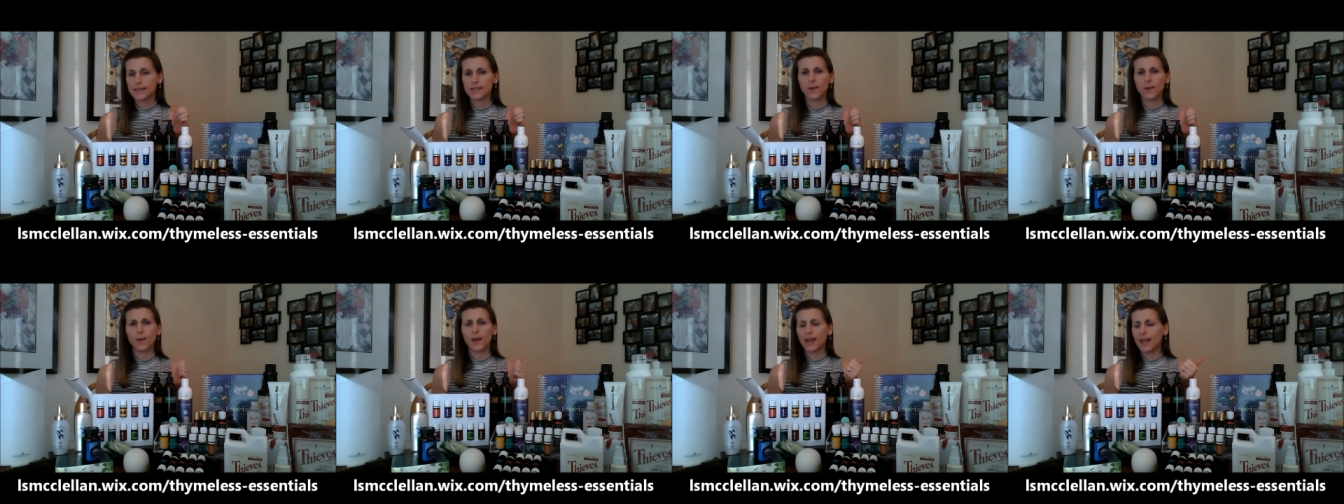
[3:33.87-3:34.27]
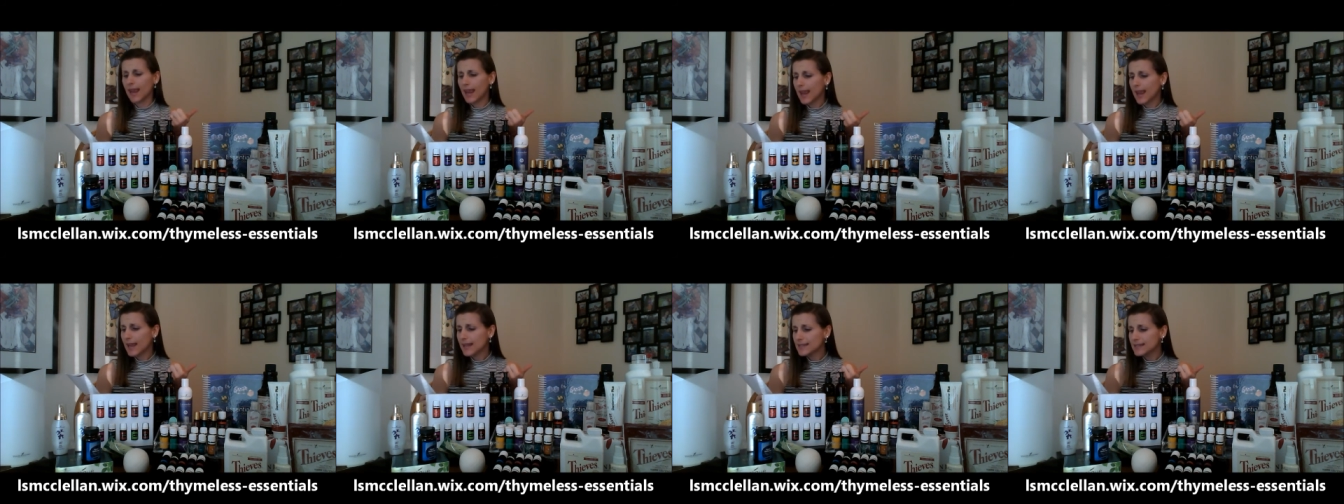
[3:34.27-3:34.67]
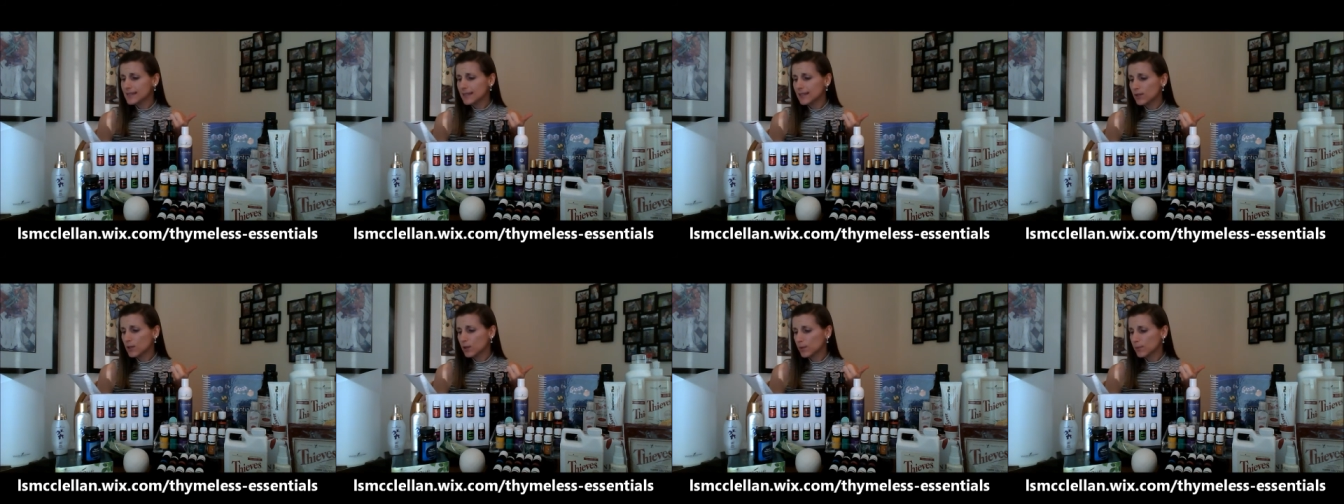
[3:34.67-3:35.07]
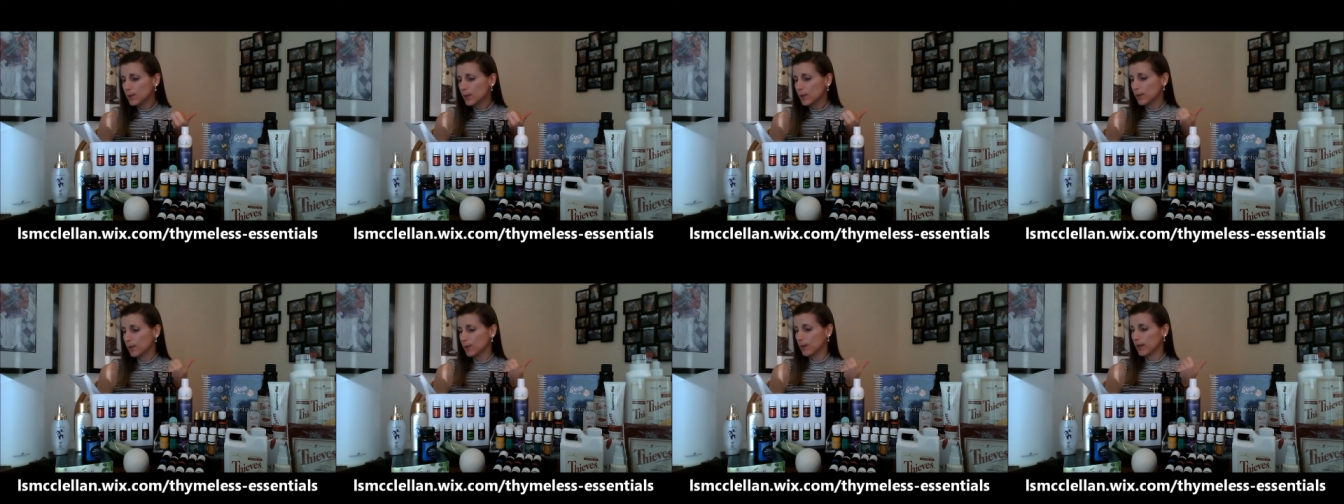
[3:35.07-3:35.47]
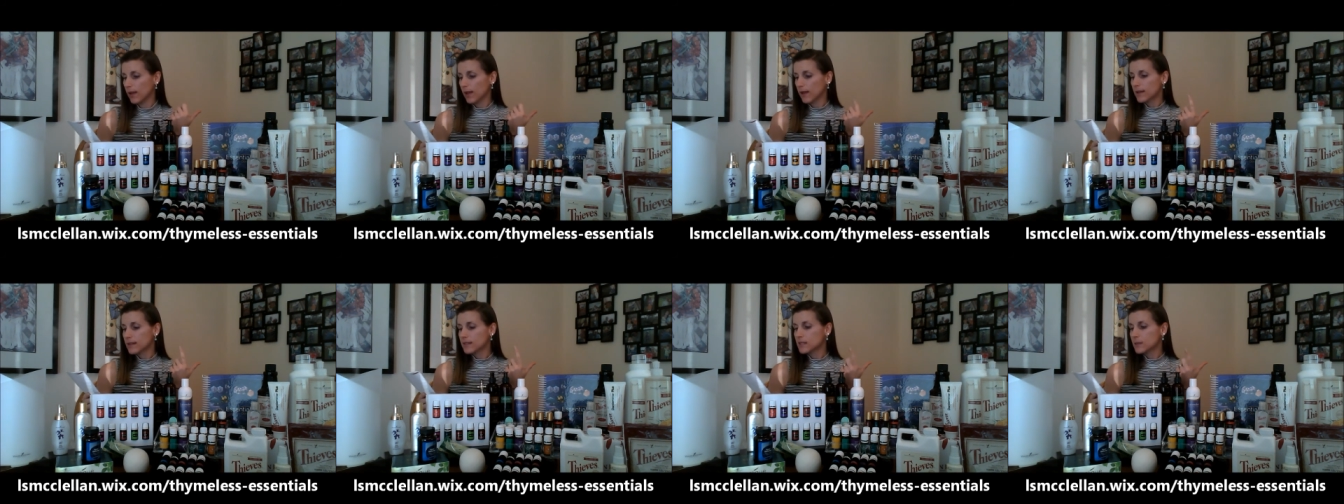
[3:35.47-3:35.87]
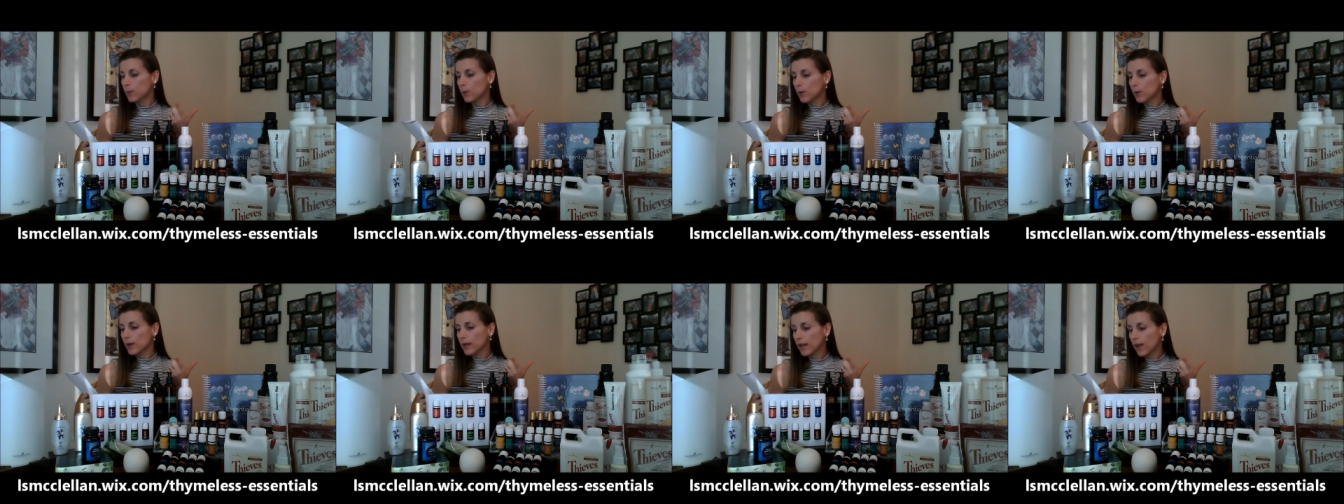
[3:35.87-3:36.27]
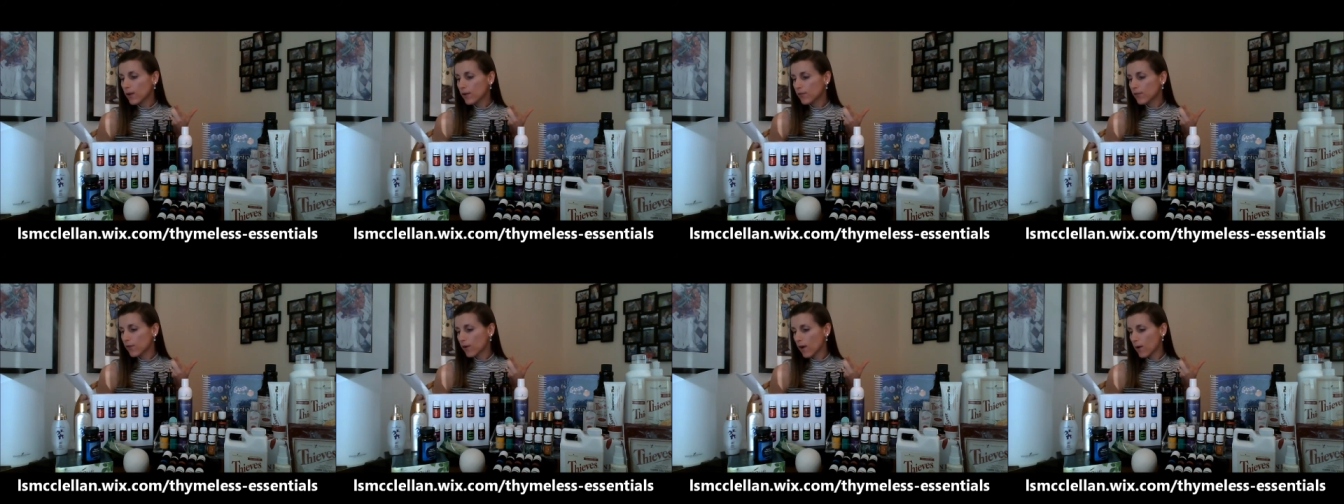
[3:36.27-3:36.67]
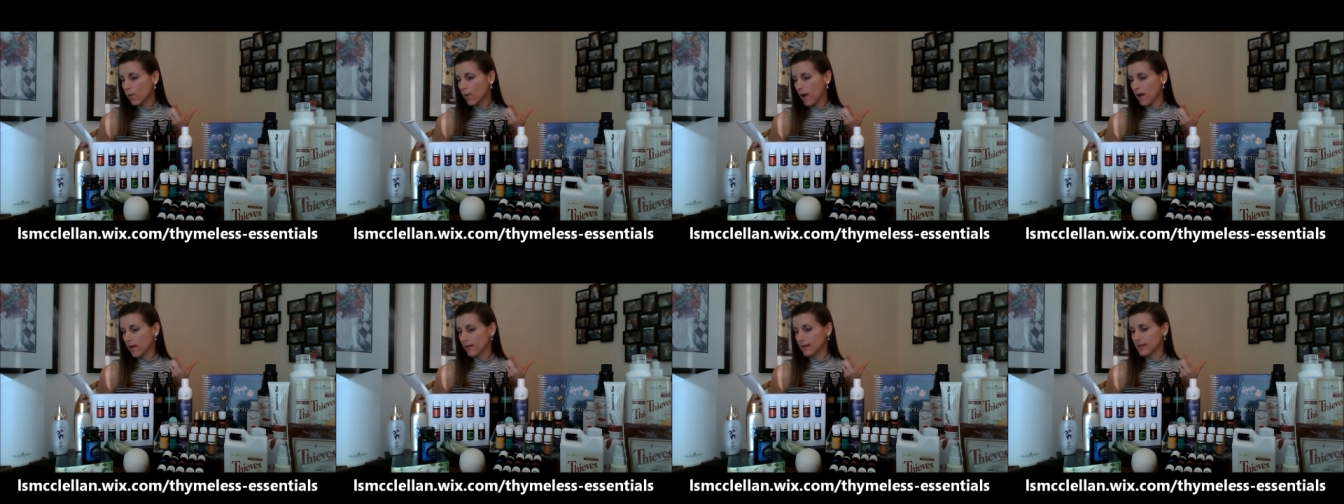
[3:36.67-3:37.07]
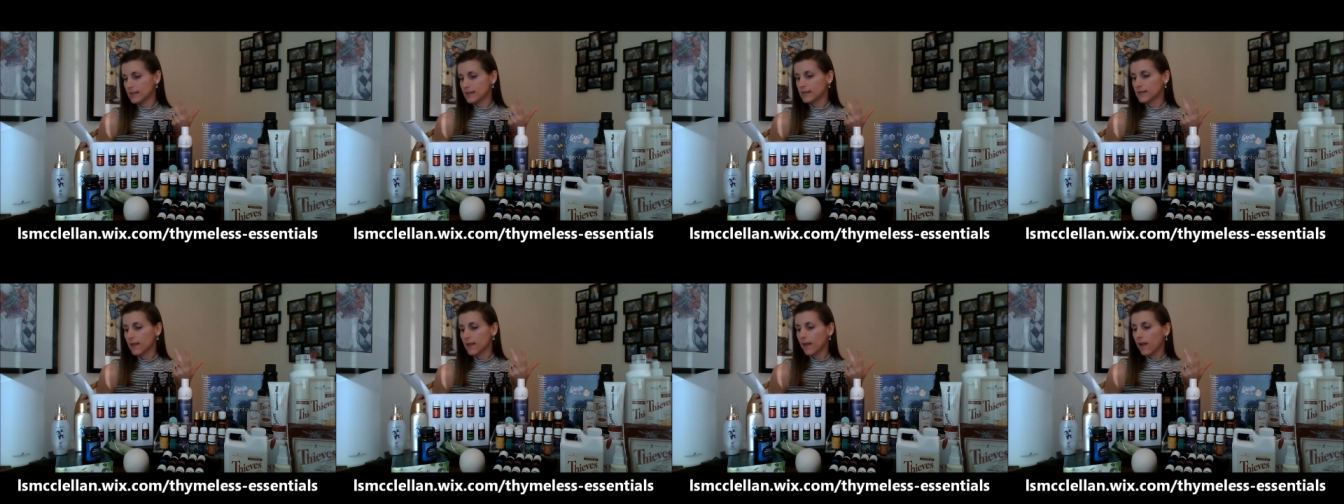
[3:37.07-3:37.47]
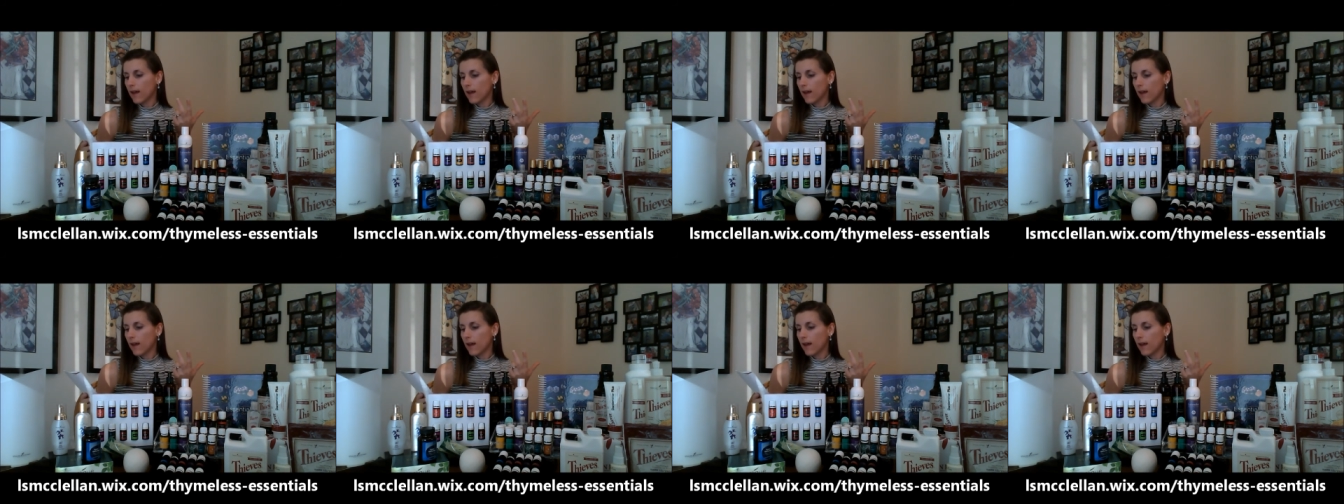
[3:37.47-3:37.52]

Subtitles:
so enhancing your mood, supporting overall wellness,